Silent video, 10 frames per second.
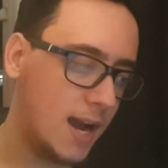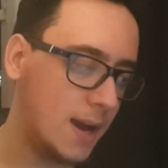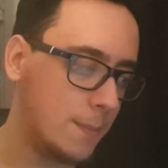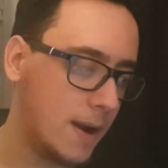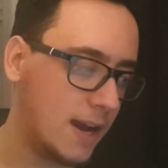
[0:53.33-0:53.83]

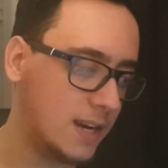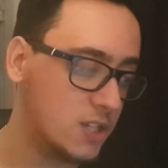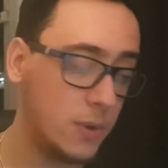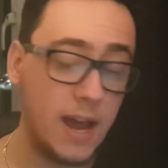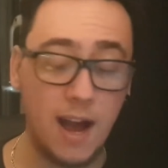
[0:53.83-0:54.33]
and I
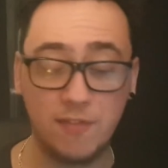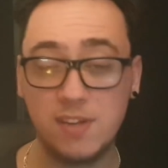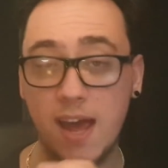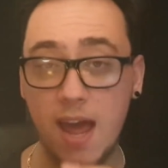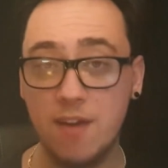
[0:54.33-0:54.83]
do it
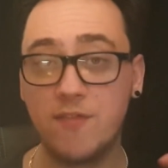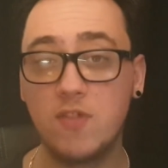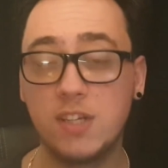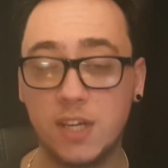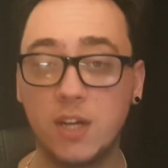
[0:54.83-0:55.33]
after
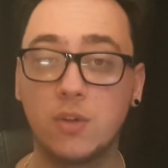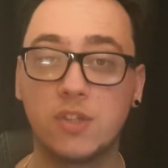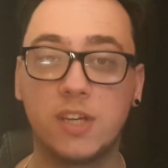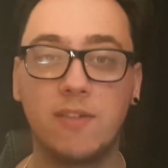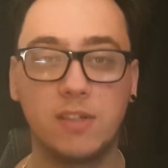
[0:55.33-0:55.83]
every single
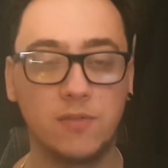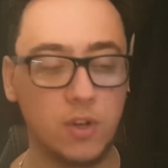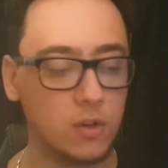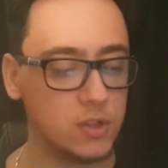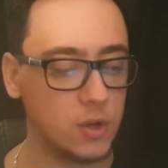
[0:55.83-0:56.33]
series of
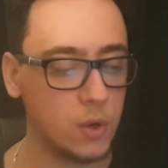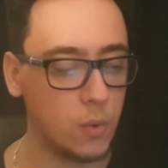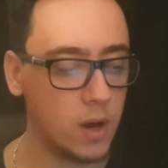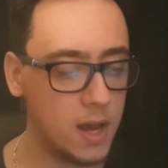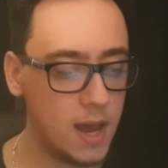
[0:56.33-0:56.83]
Doctor
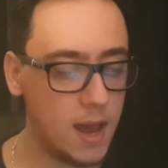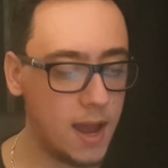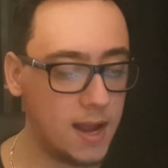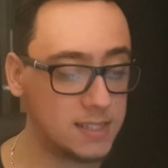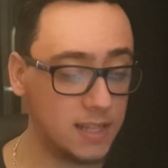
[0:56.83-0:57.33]
Who.
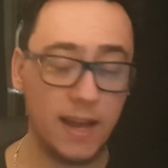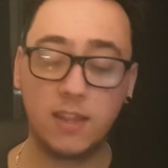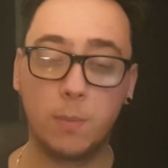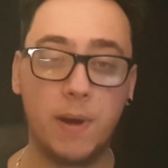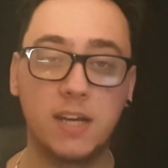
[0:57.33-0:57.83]
It's
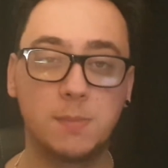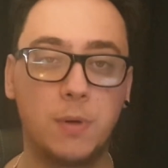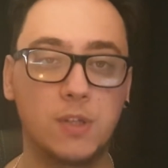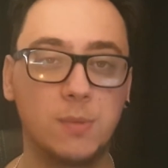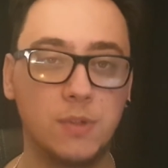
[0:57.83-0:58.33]
like the best
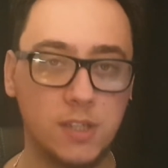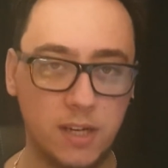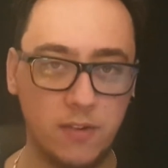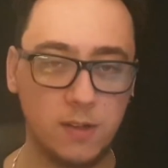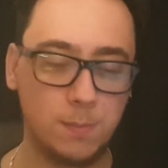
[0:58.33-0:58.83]
possible
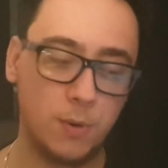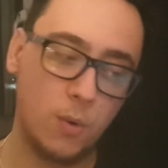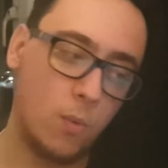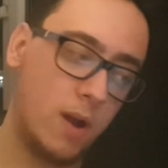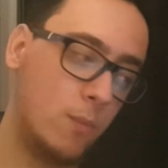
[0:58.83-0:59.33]
series,
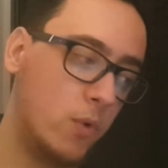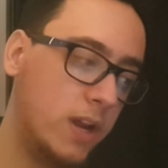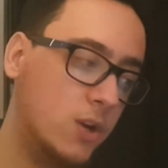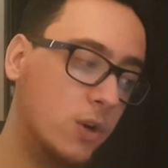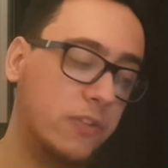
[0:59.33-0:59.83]
but when
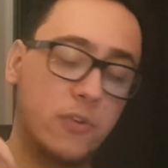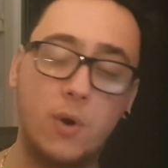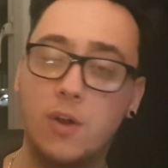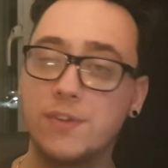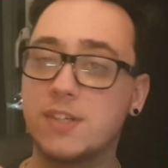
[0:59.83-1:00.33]
we go
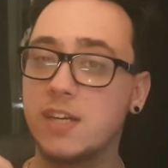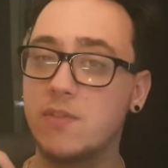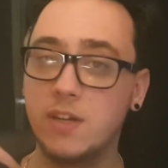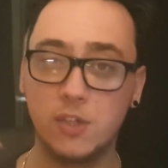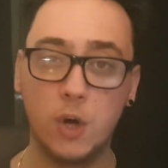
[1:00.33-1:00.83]
through all the
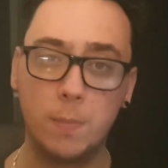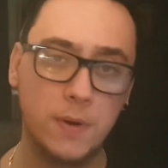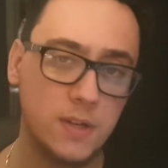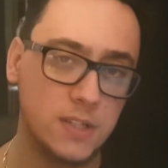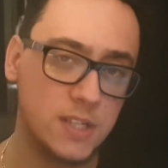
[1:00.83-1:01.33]
series
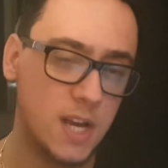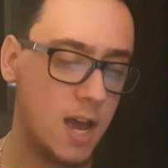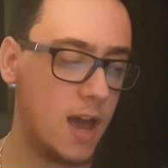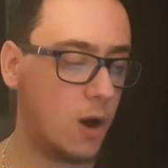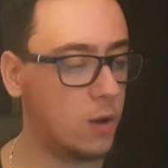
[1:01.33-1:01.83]
openers,
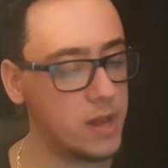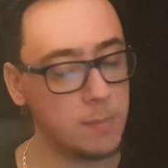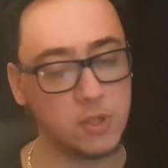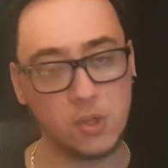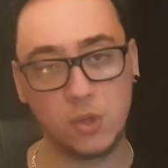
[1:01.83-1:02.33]
all the
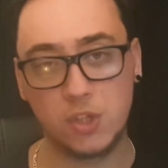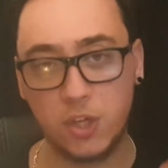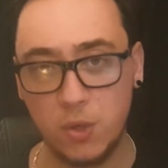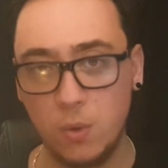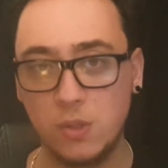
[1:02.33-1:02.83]
episode
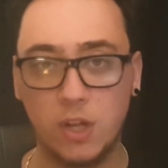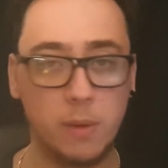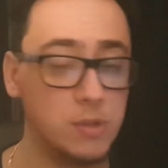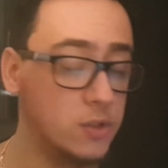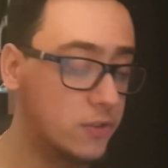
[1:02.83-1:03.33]
2s, all the
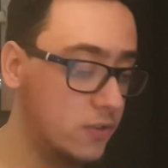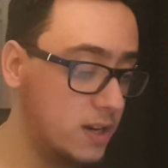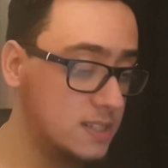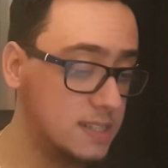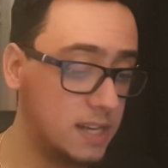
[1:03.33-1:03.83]
episode 3s,